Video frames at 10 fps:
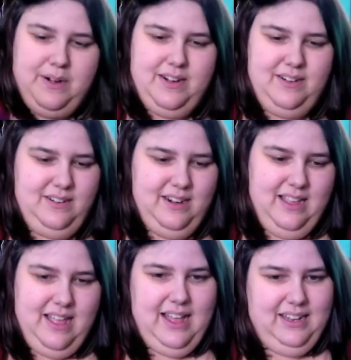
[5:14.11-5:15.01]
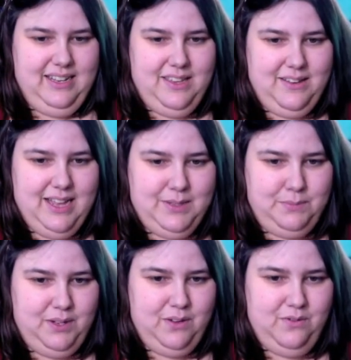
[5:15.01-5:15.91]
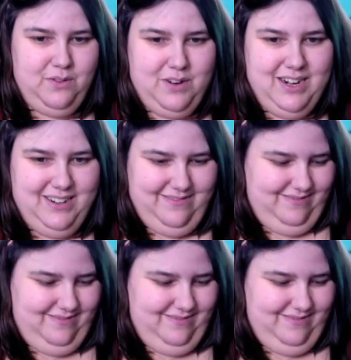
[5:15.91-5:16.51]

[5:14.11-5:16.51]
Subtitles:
and I'll link you guys below for it.